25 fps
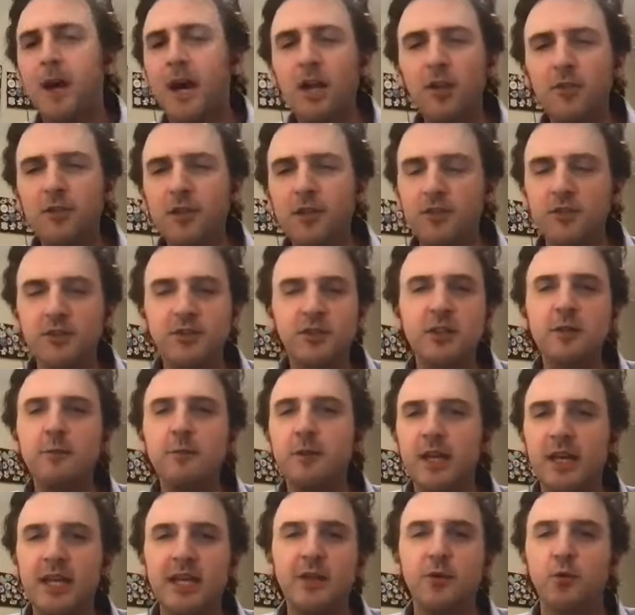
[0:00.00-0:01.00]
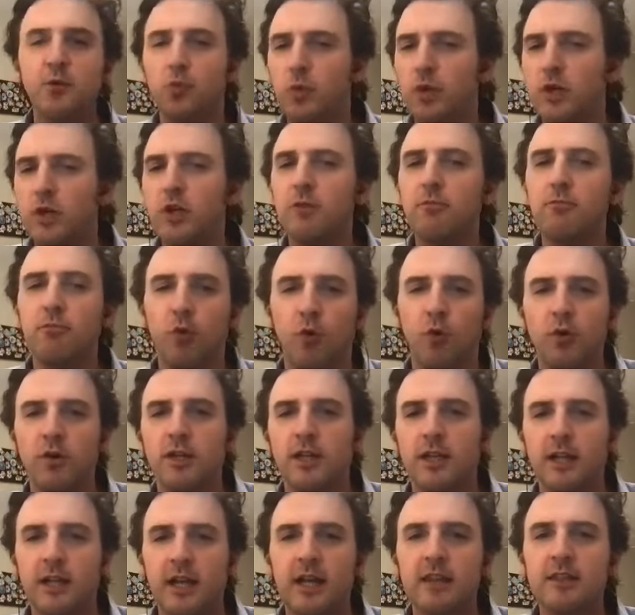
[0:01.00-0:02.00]
i don't think there's going to be any real
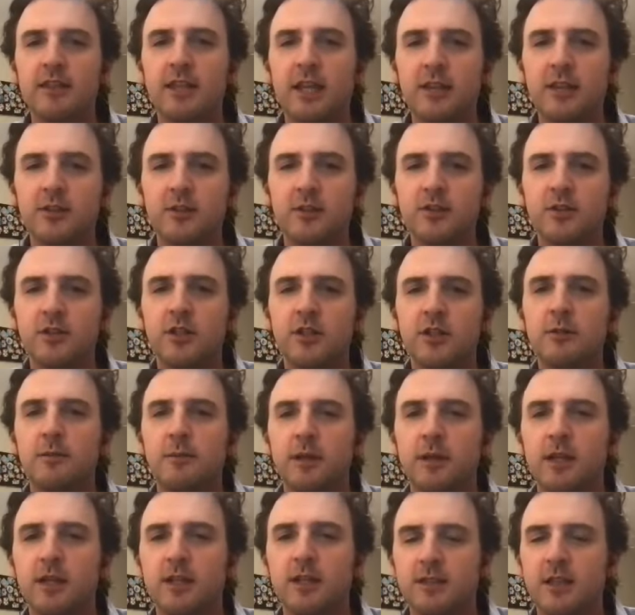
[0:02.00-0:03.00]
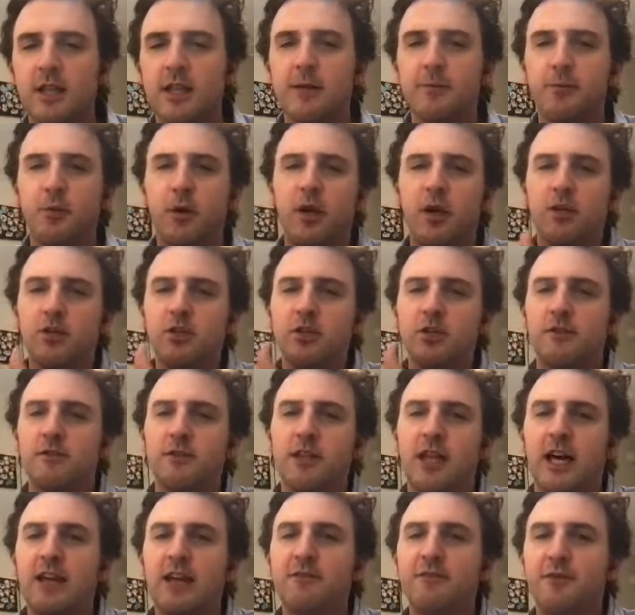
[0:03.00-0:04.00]
mourning i think there's going to be a celebration
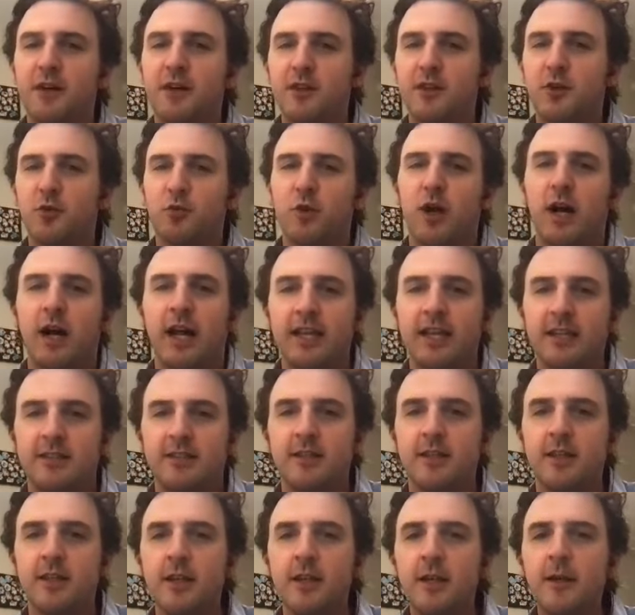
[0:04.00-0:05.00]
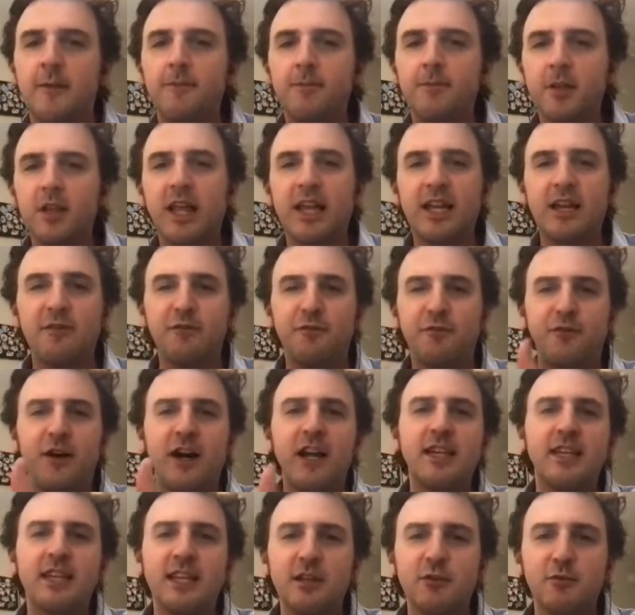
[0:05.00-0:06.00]
of life on the right you know, like a
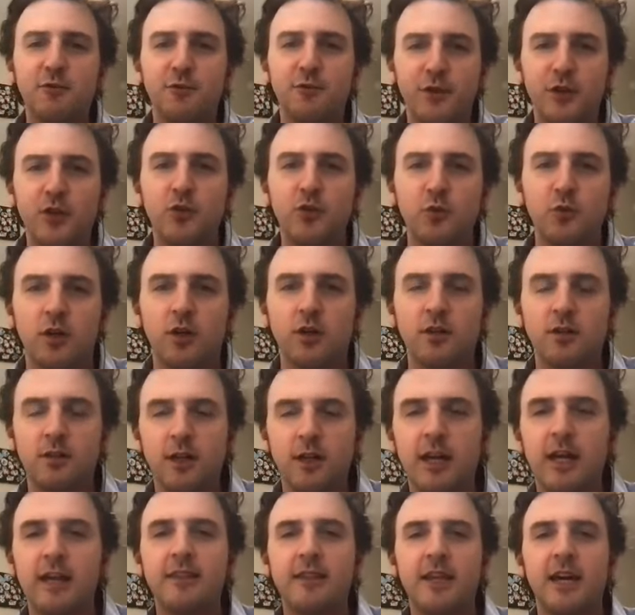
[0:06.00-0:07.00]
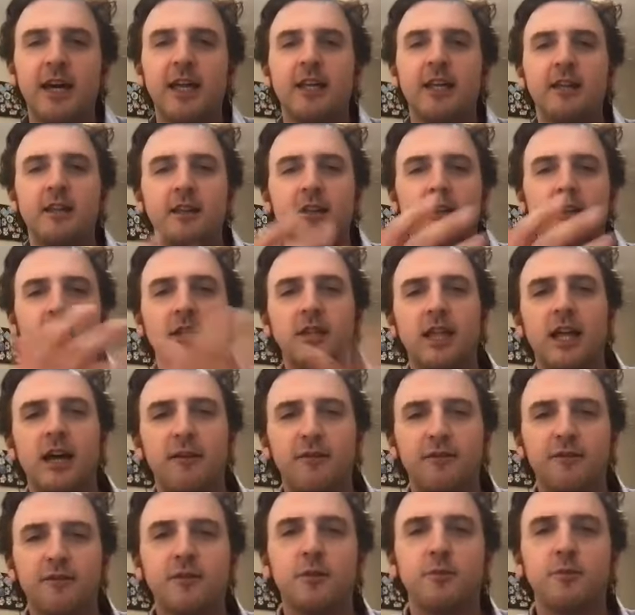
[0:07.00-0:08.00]
Viking funeral, and then the
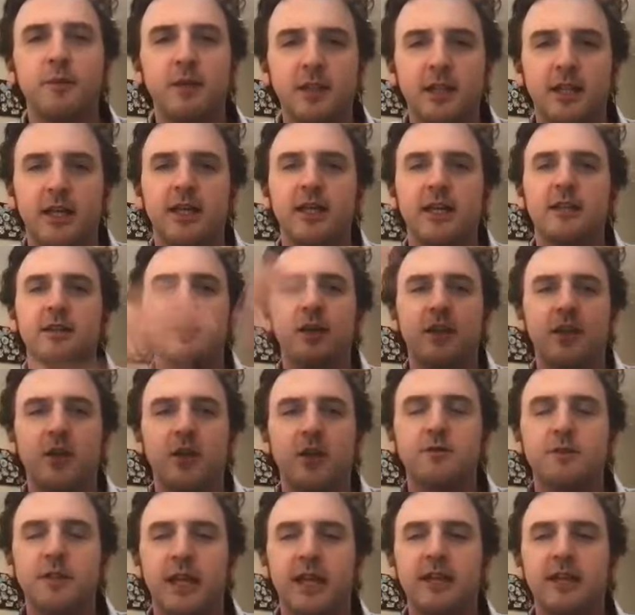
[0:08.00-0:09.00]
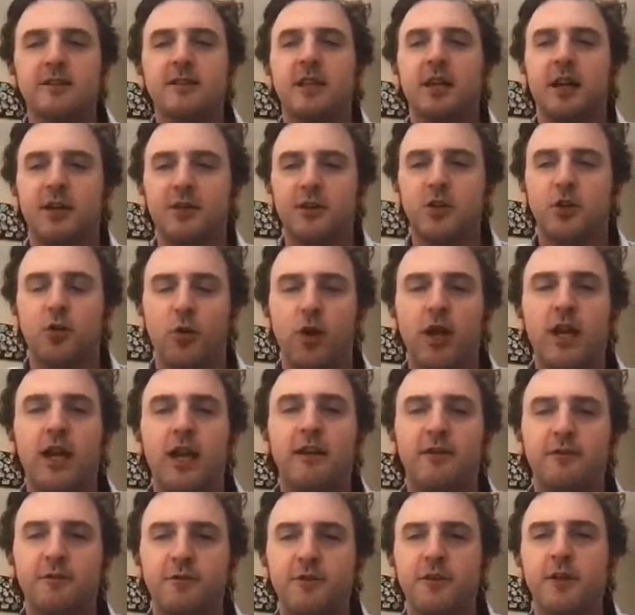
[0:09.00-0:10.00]
left will be like, you know, dancing on yeah. the
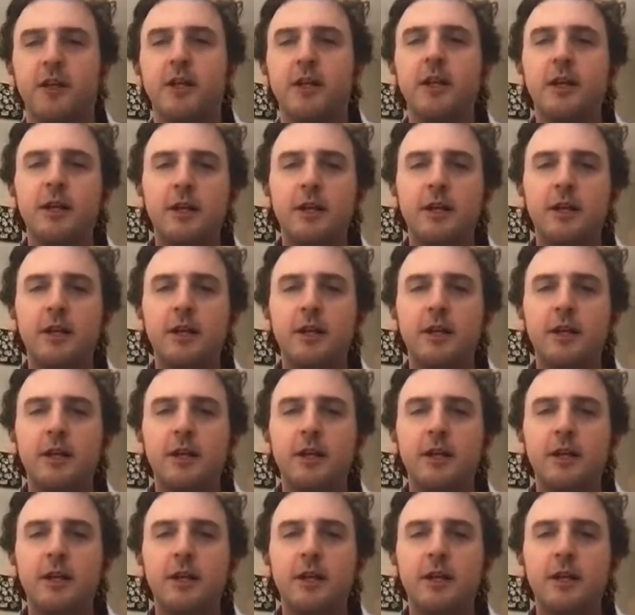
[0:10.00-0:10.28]
grave.